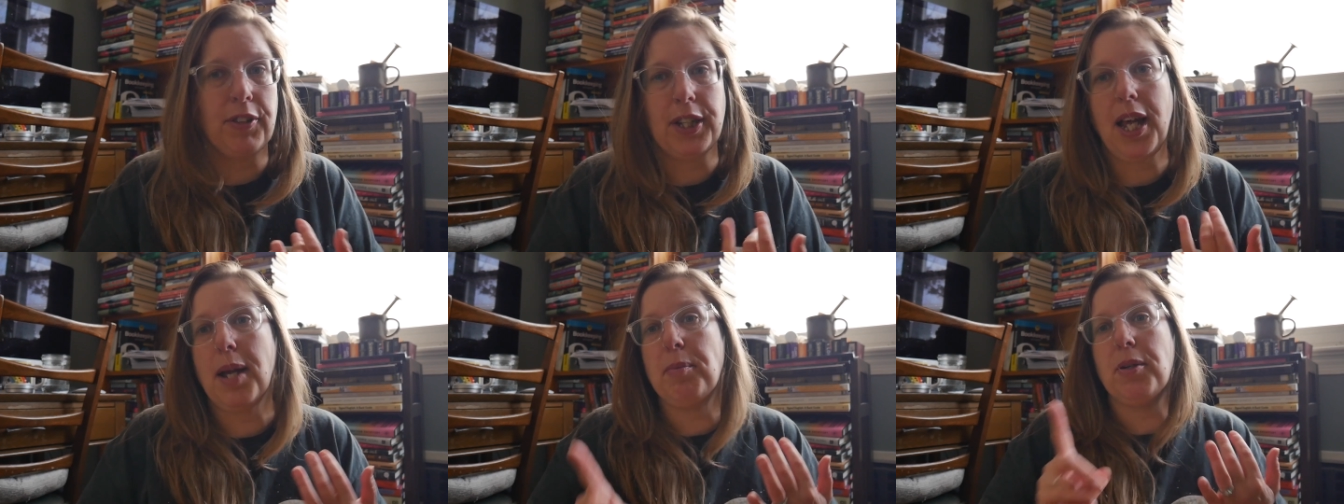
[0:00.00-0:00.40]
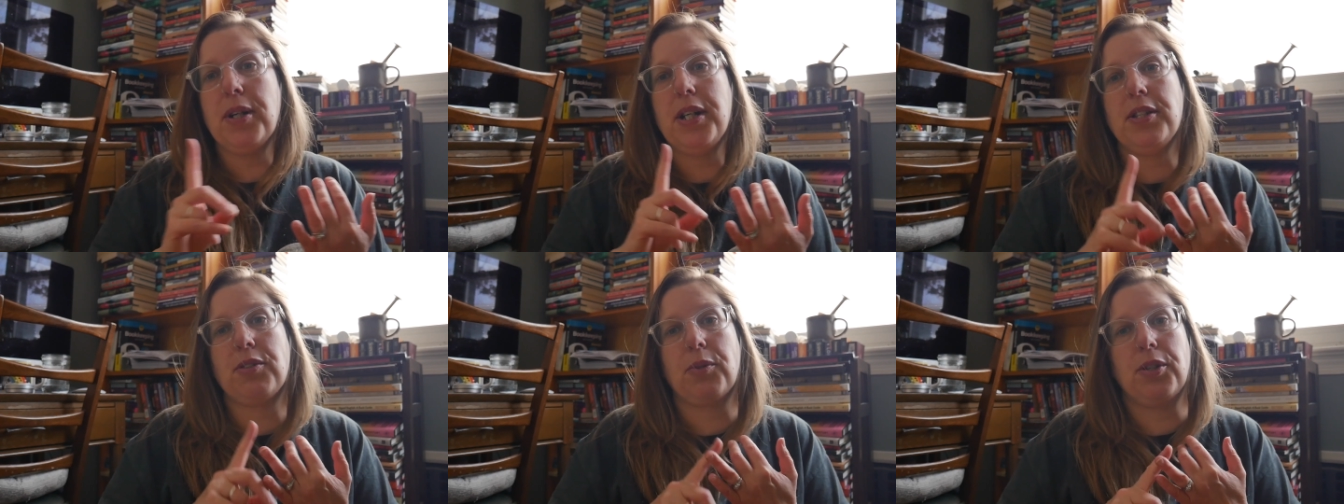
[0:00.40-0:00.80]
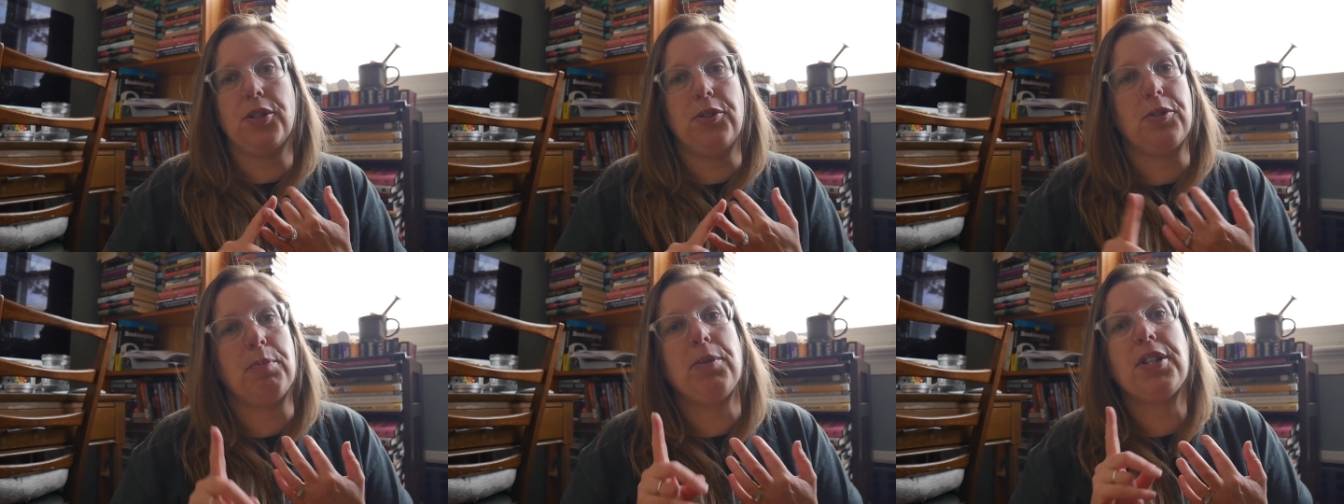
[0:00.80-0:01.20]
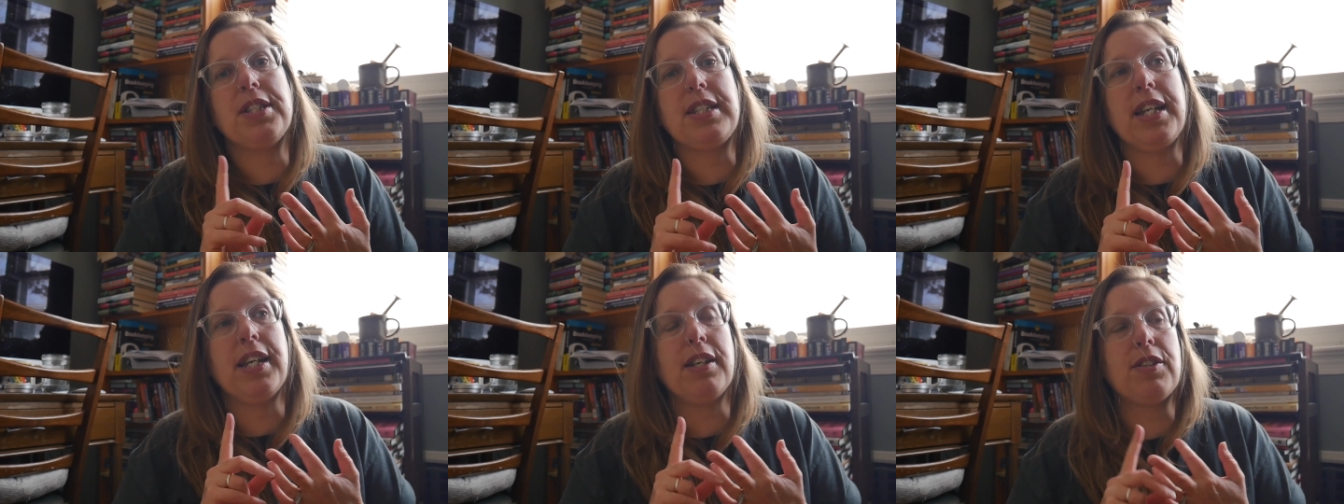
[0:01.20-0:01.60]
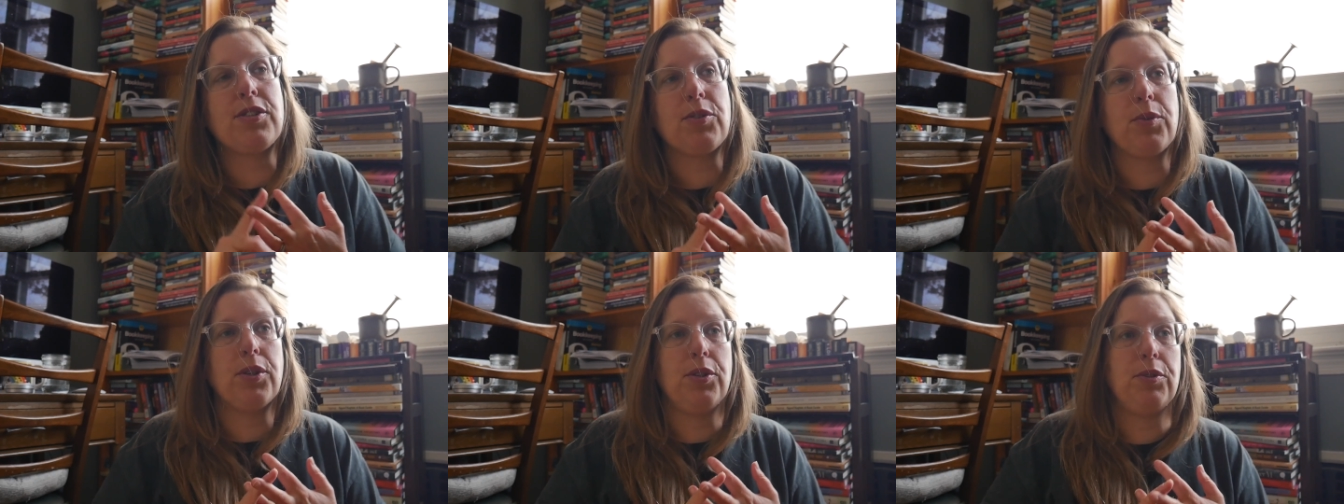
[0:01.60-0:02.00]
libraries or use book sales
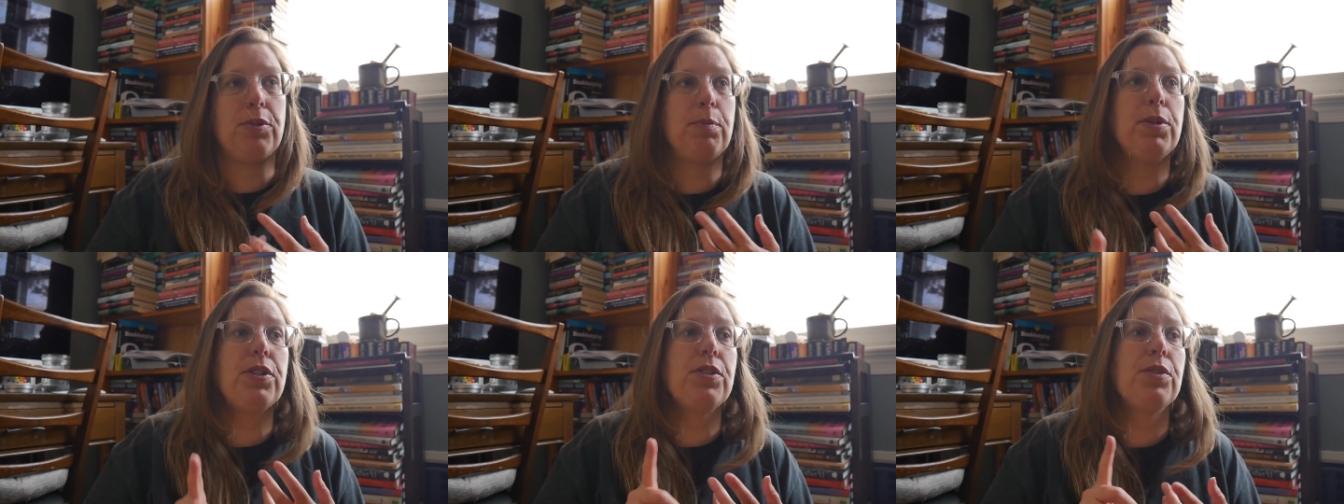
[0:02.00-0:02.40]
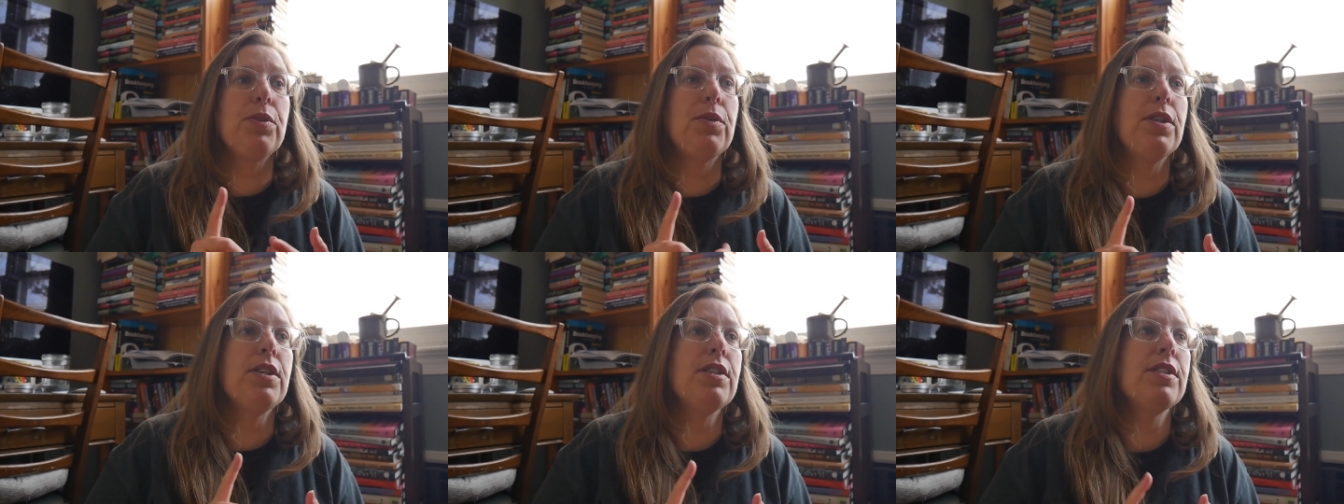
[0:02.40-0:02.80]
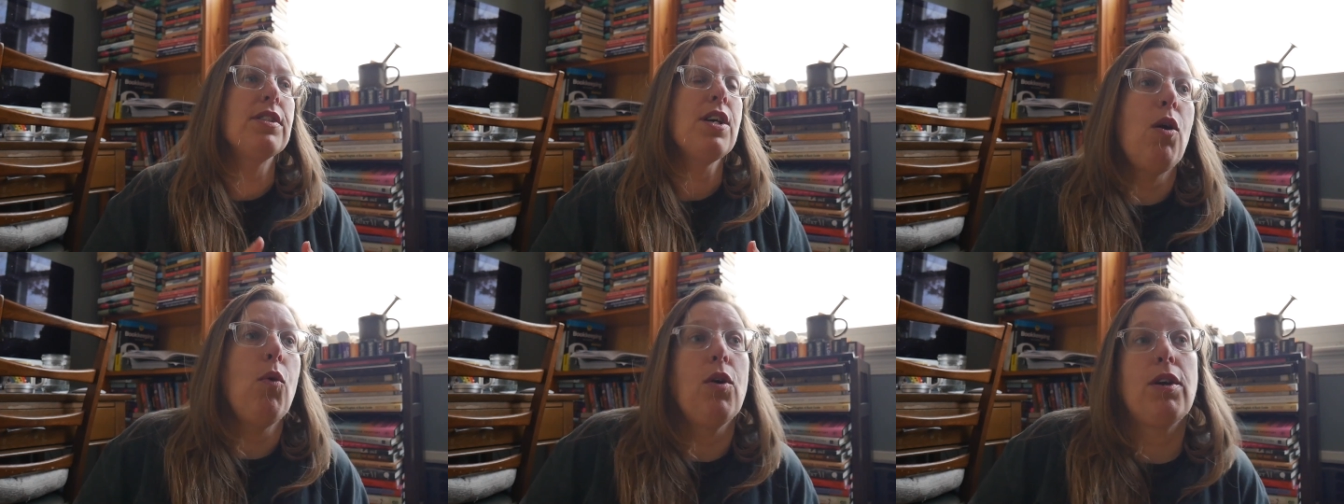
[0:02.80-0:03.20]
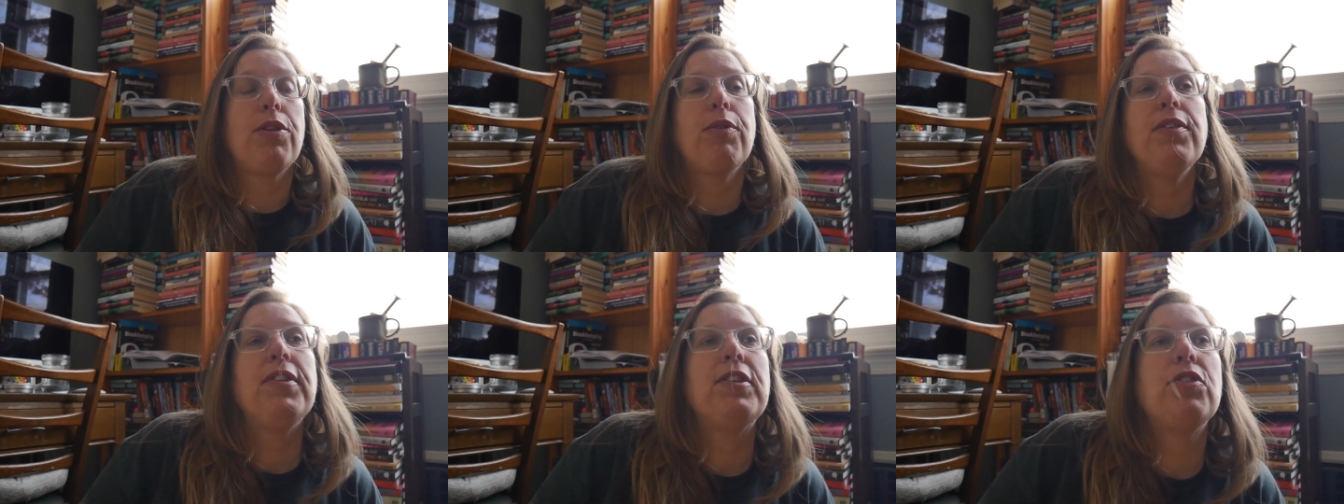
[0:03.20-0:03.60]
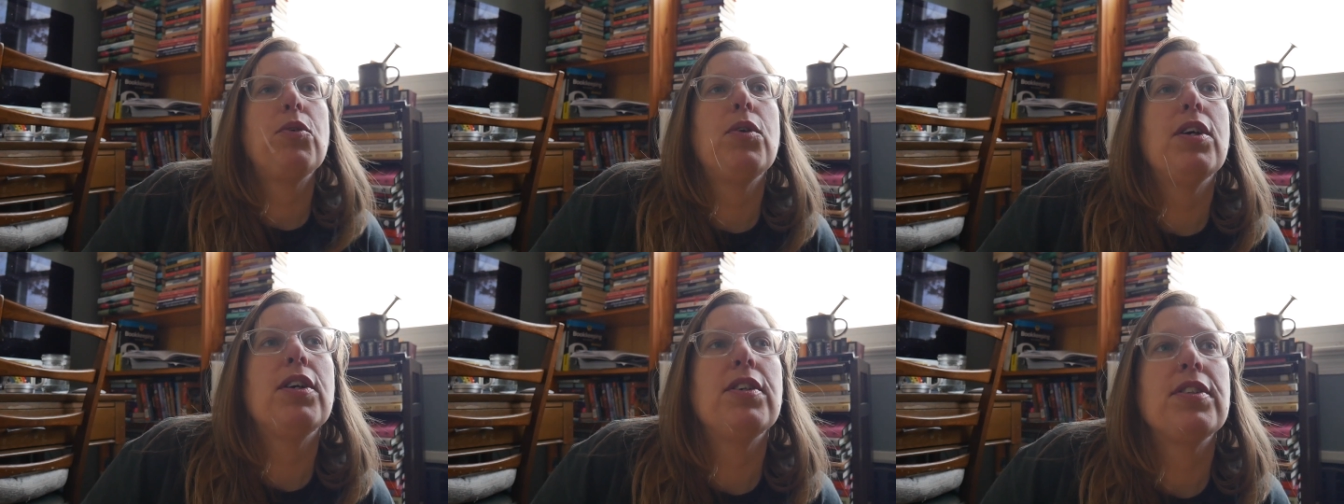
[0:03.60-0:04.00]
or use bookstores or thrift
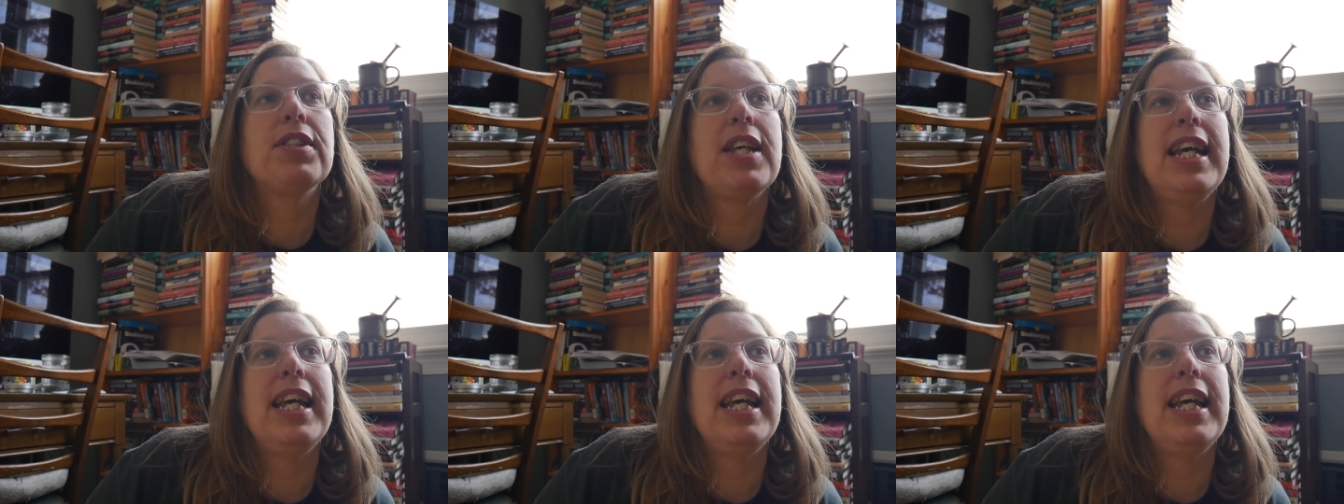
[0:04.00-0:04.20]
stores,